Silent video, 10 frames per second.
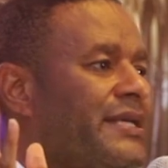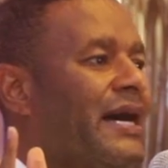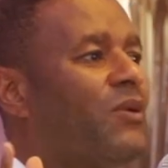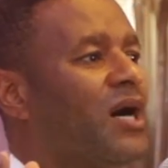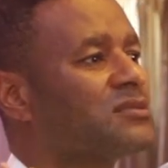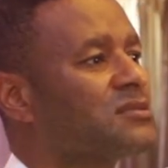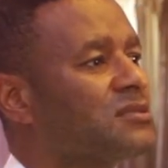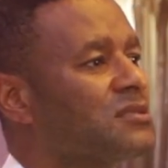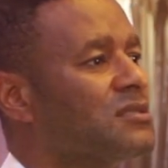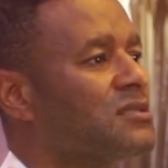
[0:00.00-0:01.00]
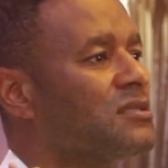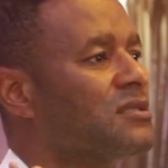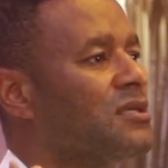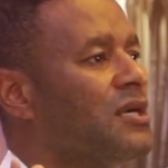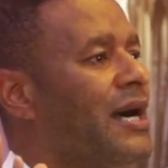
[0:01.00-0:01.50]
They are what?
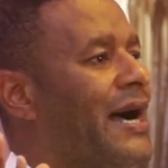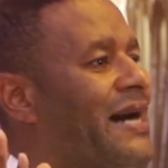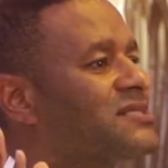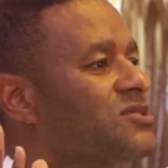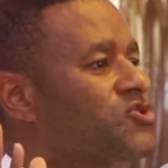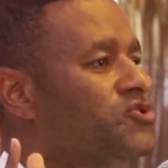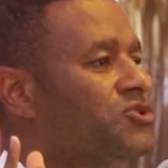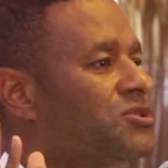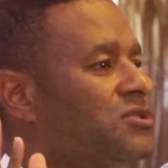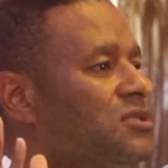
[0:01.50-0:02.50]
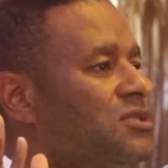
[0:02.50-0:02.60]
Attitude.